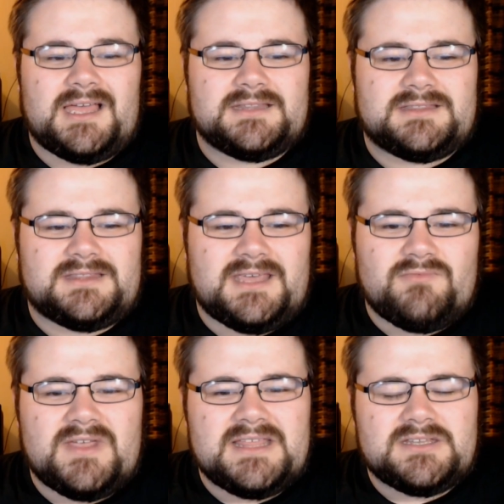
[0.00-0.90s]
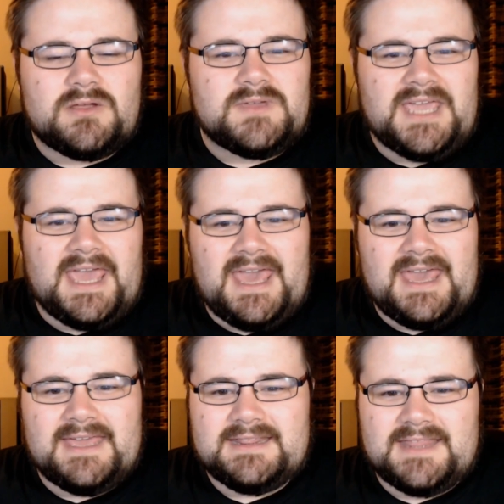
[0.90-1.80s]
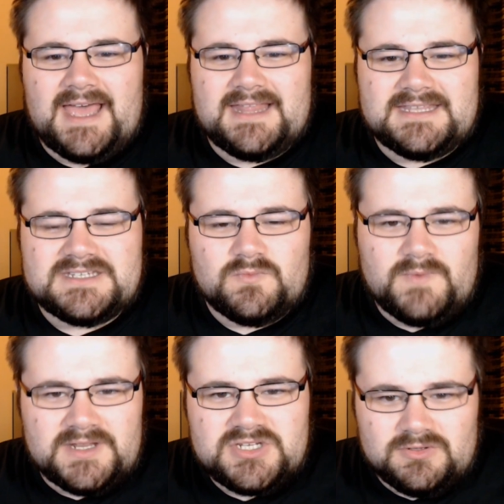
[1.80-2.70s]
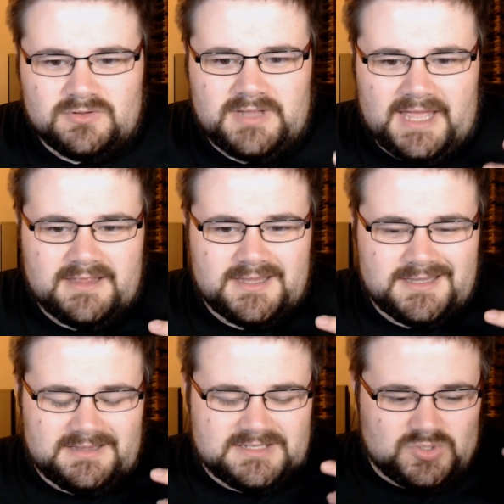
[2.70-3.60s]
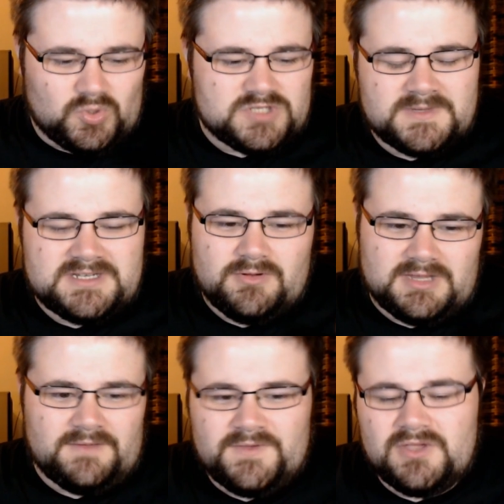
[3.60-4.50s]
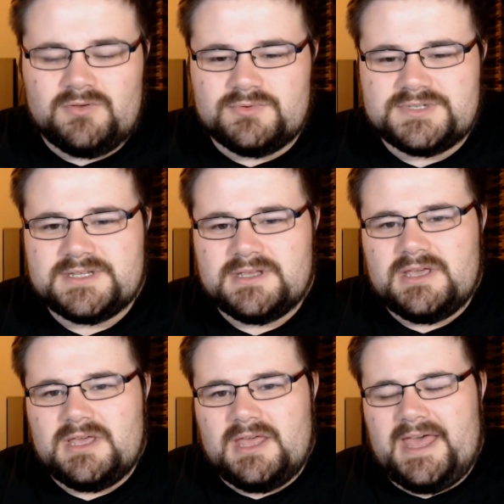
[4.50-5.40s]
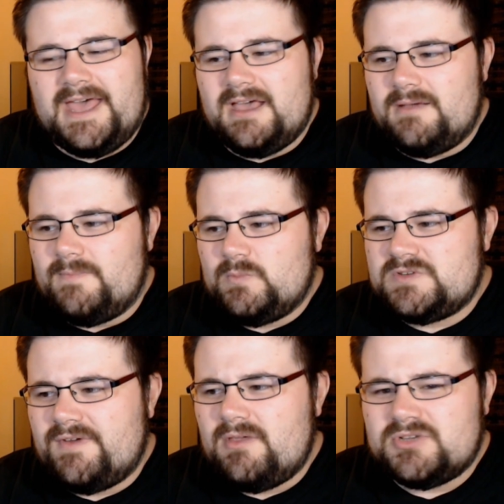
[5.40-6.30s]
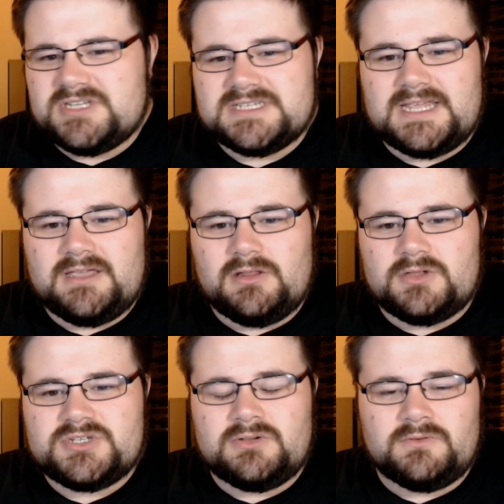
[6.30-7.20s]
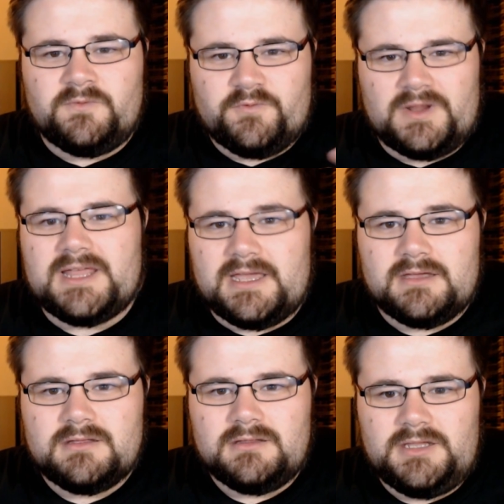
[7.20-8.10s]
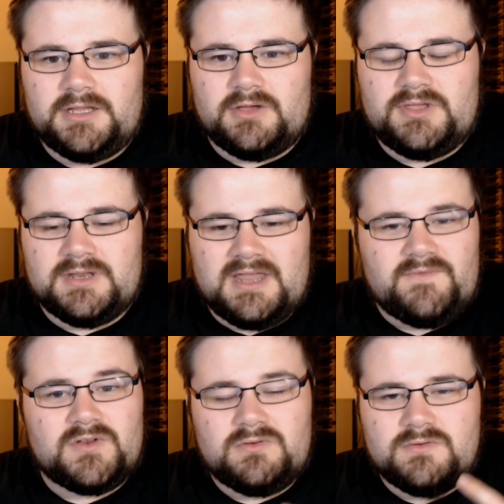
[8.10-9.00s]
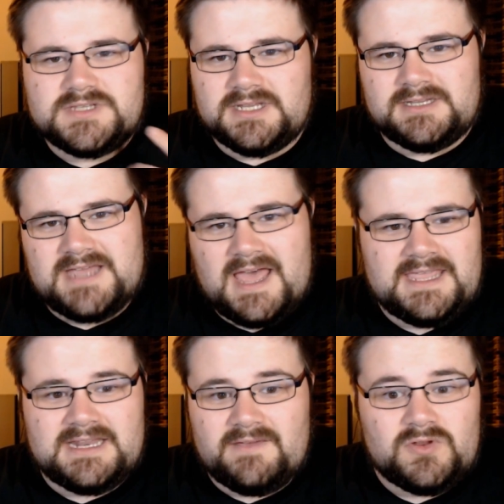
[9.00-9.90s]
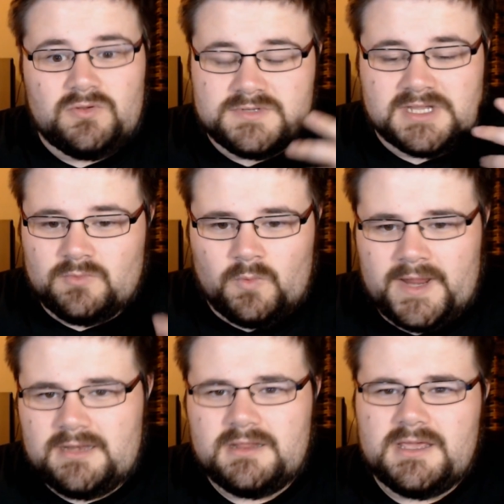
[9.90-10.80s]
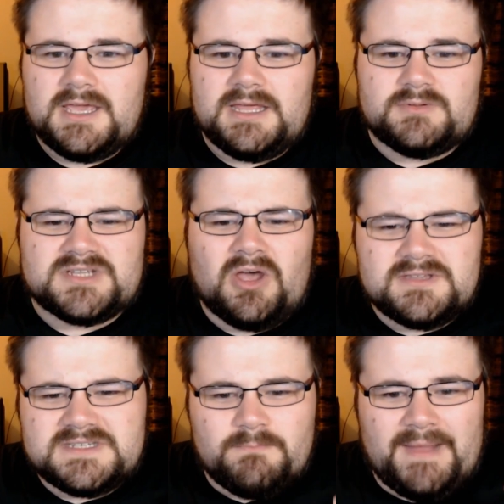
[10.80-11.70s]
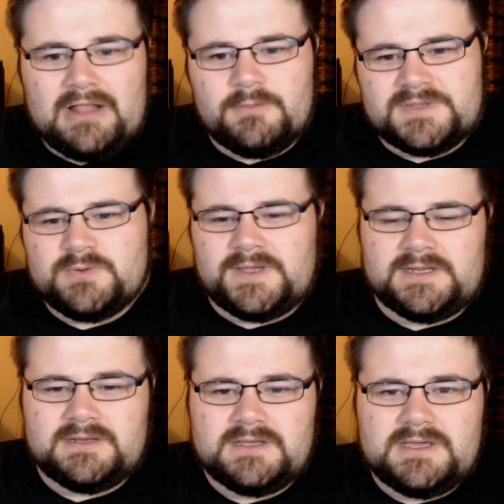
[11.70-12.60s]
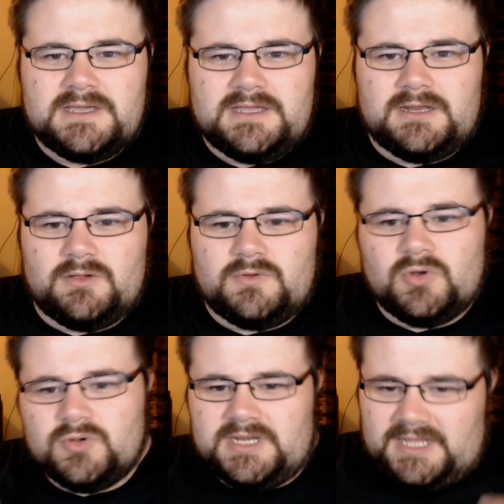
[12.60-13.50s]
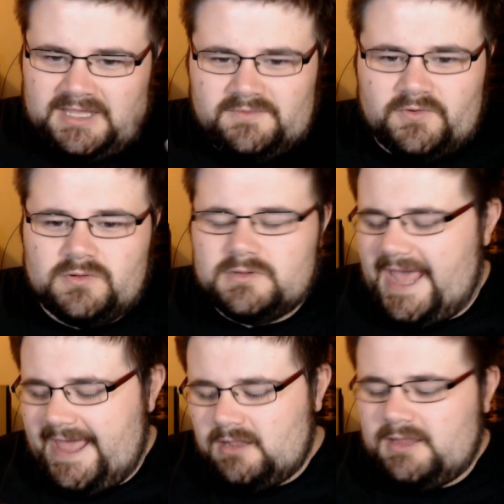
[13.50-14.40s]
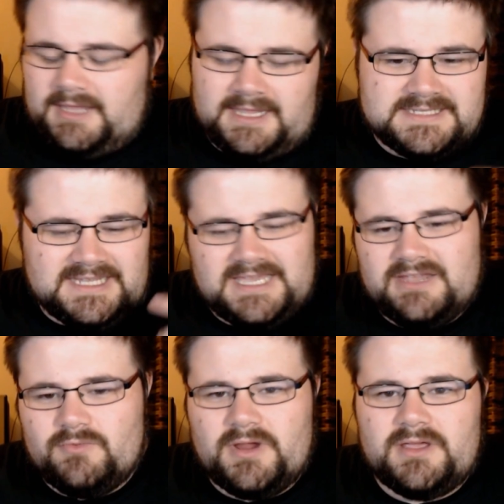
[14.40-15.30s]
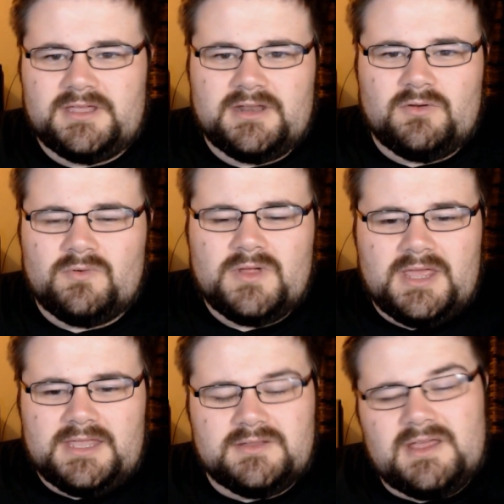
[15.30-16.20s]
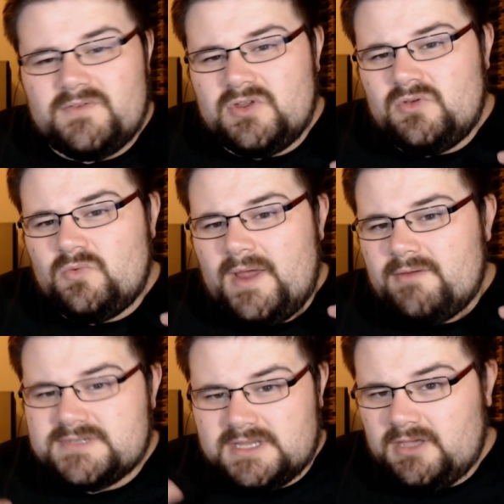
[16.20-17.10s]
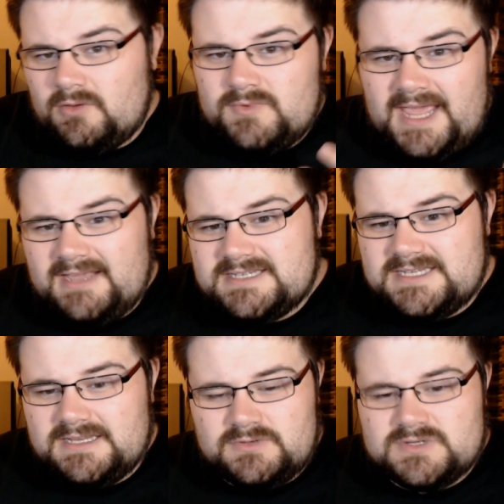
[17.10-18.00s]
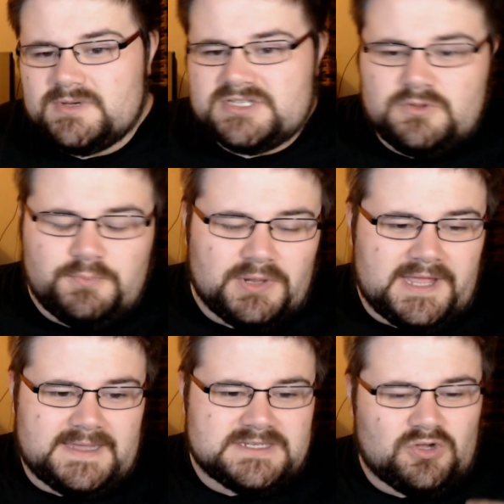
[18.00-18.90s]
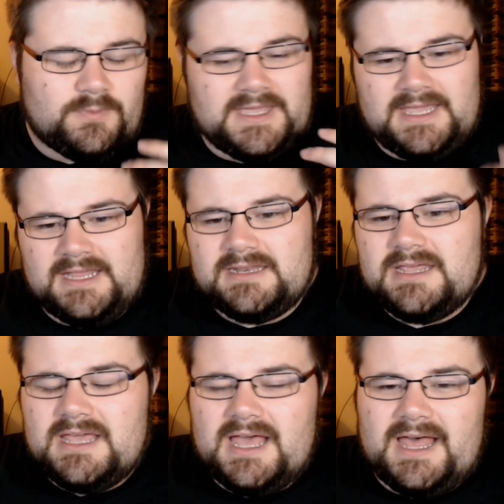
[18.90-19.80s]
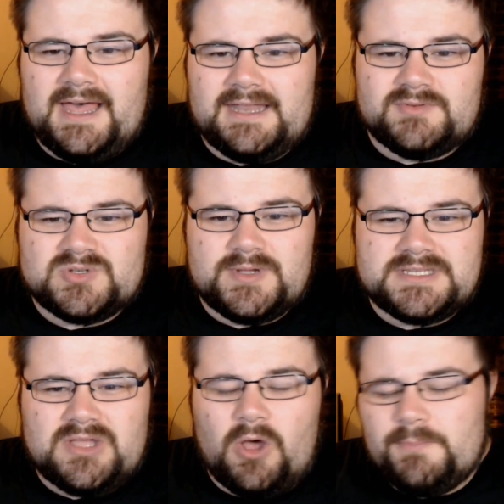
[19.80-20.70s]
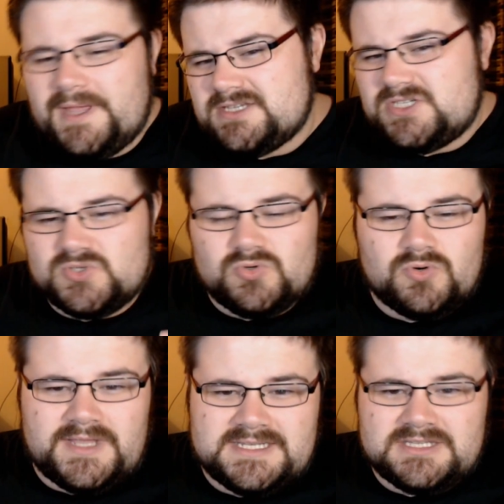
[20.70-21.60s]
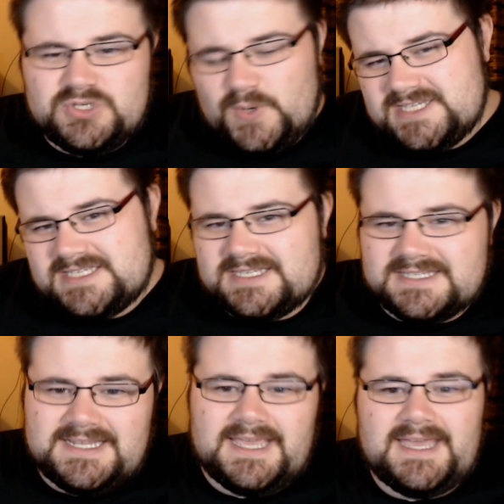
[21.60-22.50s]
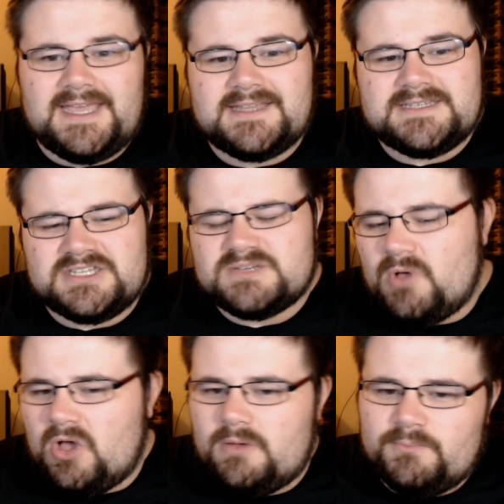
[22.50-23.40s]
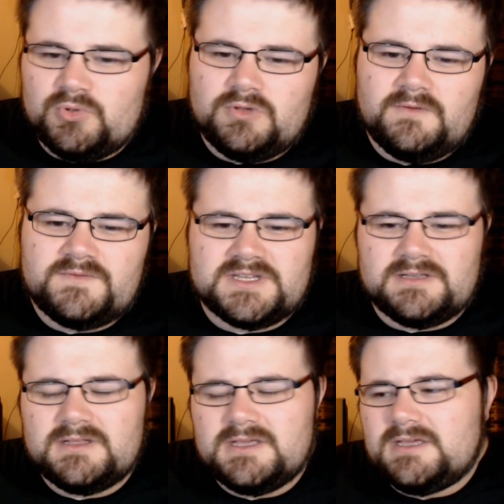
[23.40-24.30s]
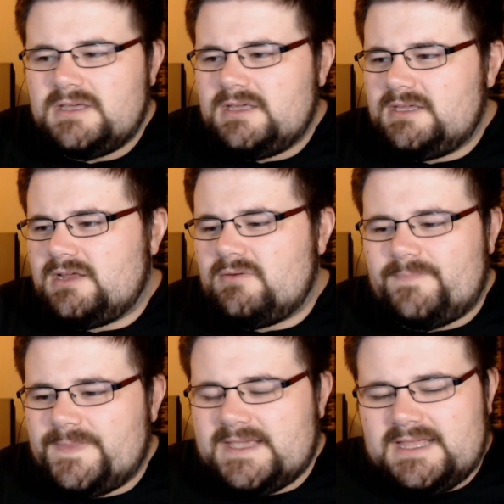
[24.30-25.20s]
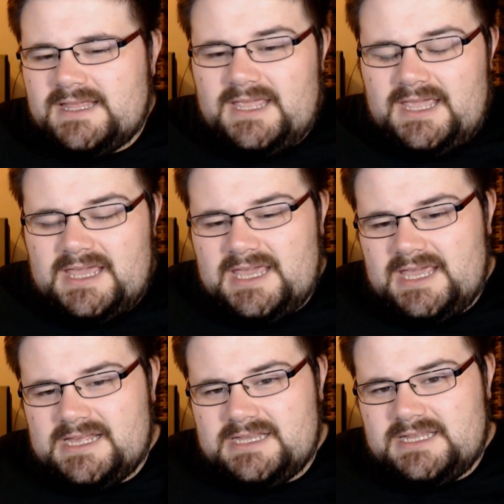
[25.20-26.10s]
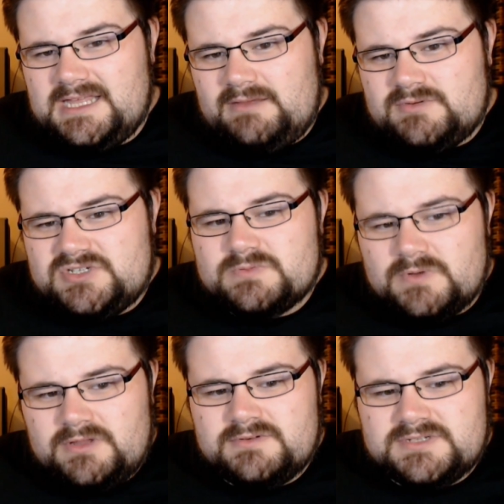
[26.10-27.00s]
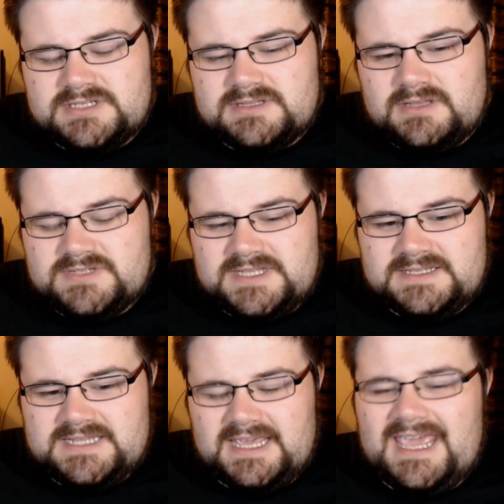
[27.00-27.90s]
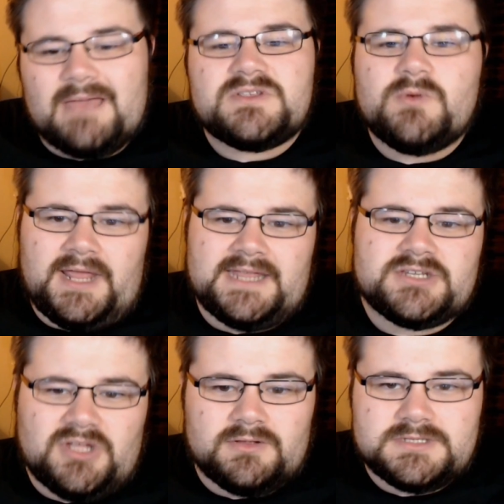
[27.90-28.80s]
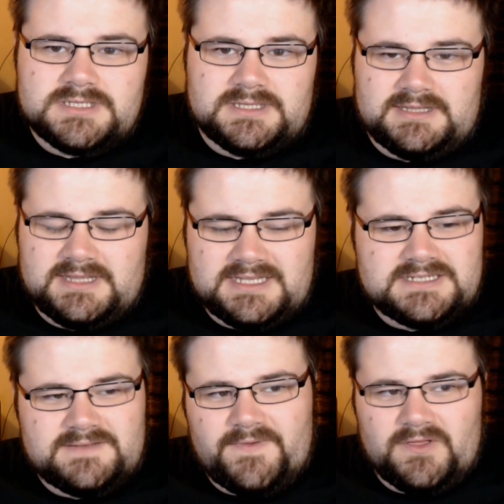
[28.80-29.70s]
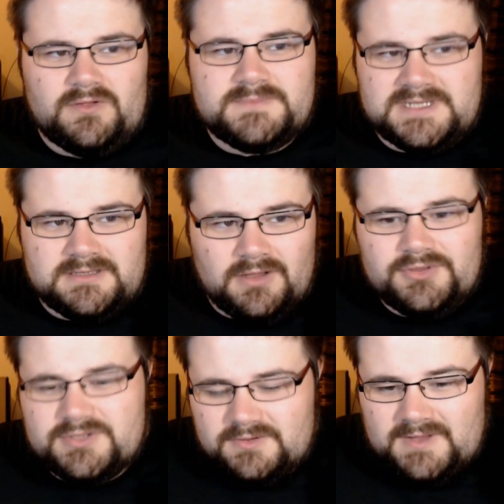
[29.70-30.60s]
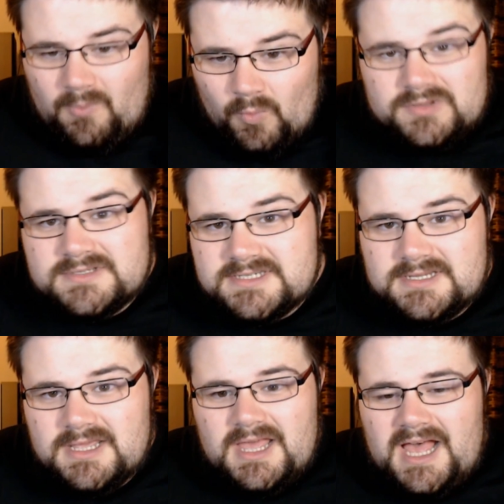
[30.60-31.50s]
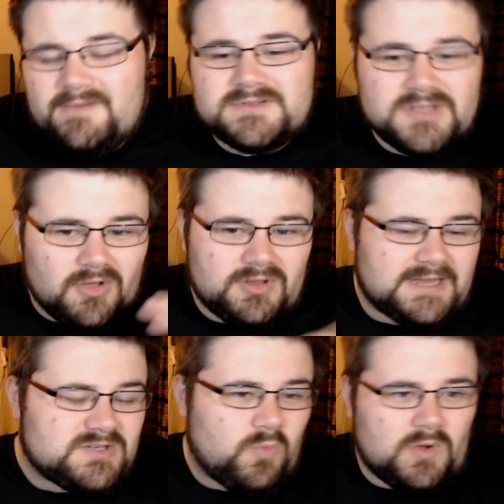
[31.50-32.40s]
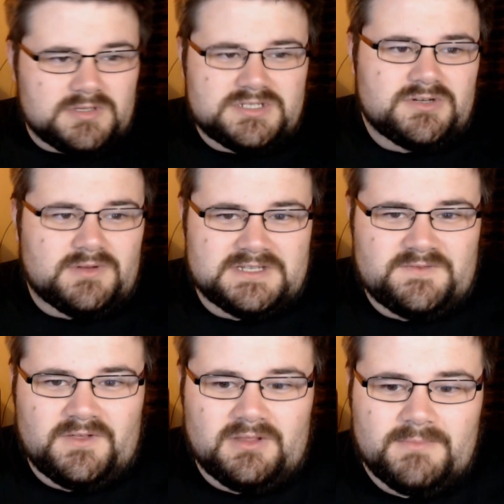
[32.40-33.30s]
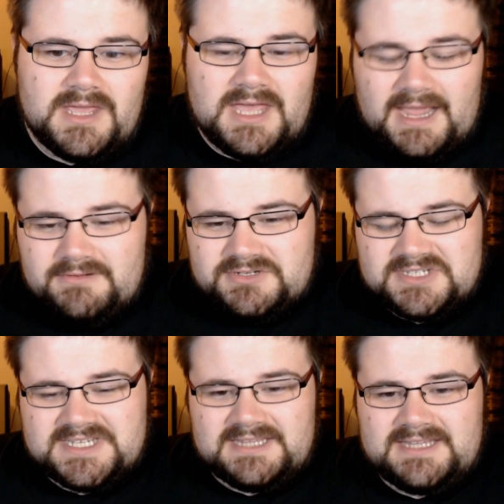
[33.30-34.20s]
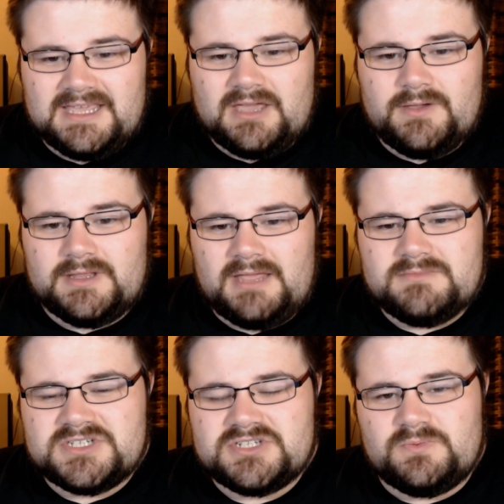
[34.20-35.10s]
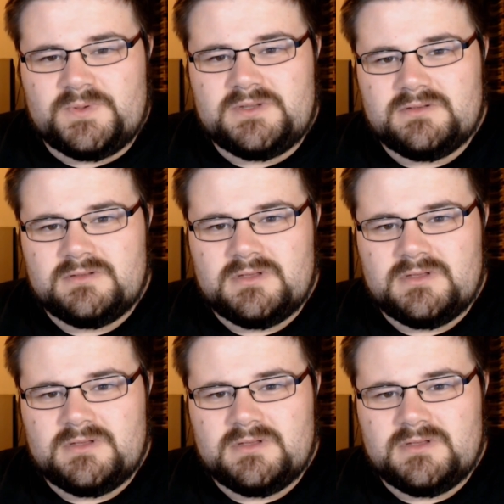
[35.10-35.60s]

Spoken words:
They really don't care that this original source material they've used was very much a psychological thriller. You know, you never knew who was going to die. You never knew who was going to win. It was a constant battle between, you know, good and evil, L against Kira. You know, you never knew where it was going to go next. And there was always new players coming in. And there was always complex stories and twists and turns and smart moves. And, you know, it was just one of those things that kept you on edge constantly. This film did not do that once. I was not on edge once during this film. I was just sat there going, that was stupid.